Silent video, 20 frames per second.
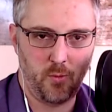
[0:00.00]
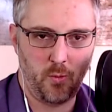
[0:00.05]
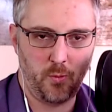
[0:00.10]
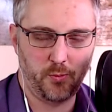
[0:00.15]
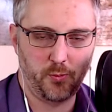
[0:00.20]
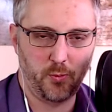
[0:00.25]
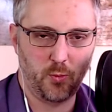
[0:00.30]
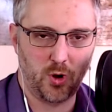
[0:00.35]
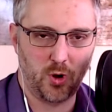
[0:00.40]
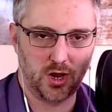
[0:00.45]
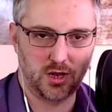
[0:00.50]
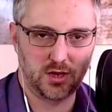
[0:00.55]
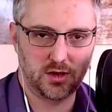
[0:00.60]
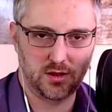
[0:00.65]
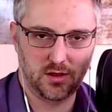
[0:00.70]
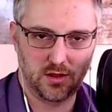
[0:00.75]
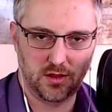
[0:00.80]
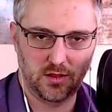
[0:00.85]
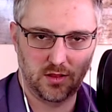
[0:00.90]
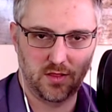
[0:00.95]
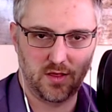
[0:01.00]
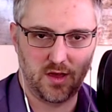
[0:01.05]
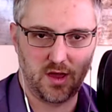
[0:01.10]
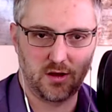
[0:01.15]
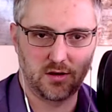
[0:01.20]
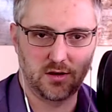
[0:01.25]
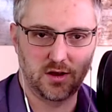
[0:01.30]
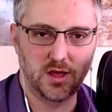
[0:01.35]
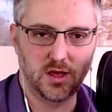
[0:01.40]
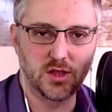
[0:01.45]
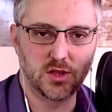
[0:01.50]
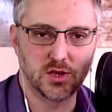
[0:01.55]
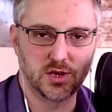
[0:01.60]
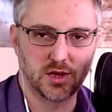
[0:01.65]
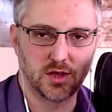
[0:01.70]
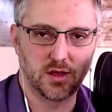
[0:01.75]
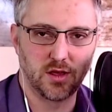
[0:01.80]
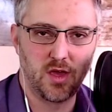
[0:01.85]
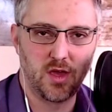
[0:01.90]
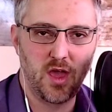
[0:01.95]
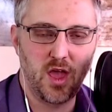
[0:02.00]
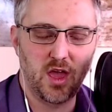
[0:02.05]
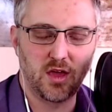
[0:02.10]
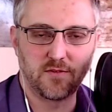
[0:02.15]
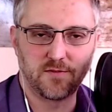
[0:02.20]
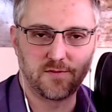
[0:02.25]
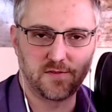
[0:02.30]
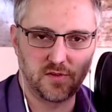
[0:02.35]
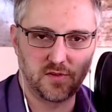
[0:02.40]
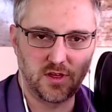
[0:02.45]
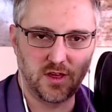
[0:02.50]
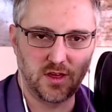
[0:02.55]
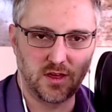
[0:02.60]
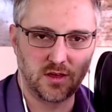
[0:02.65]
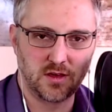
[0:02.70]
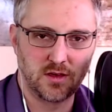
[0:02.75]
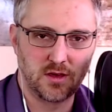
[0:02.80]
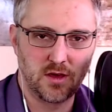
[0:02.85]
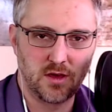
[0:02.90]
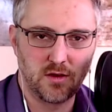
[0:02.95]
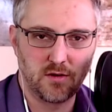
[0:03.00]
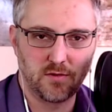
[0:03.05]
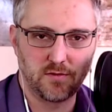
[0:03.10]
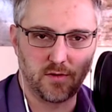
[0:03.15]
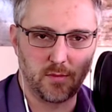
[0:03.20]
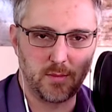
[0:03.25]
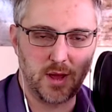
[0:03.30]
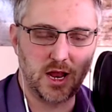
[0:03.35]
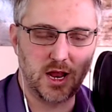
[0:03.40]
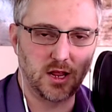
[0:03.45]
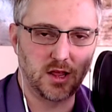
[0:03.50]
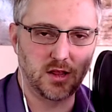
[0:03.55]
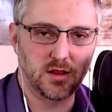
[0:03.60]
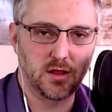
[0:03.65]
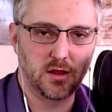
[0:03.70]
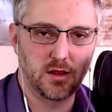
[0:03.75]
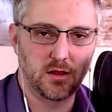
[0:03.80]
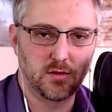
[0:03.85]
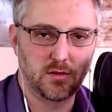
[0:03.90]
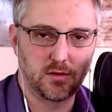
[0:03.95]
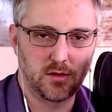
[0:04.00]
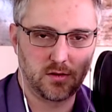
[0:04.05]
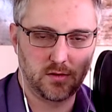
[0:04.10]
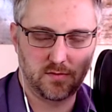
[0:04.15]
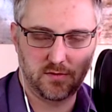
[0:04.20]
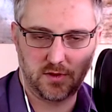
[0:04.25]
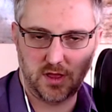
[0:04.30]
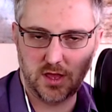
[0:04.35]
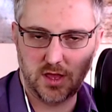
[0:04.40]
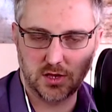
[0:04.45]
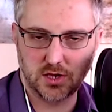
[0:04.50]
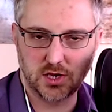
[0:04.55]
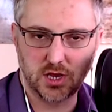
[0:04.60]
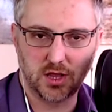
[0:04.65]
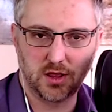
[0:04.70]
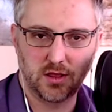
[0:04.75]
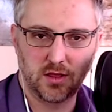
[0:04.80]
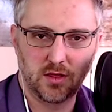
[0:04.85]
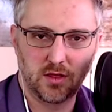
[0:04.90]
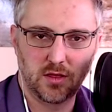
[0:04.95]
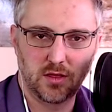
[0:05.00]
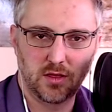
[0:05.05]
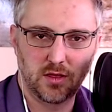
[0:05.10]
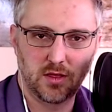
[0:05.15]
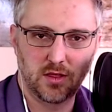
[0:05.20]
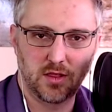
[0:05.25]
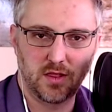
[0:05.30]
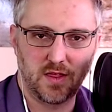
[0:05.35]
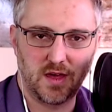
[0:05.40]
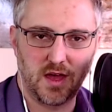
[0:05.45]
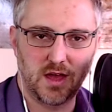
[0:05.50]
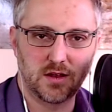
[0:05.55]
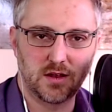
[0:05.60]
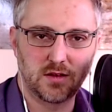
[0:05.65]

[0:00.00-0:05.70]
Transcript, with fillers: what they are teaching and flee from any teaching that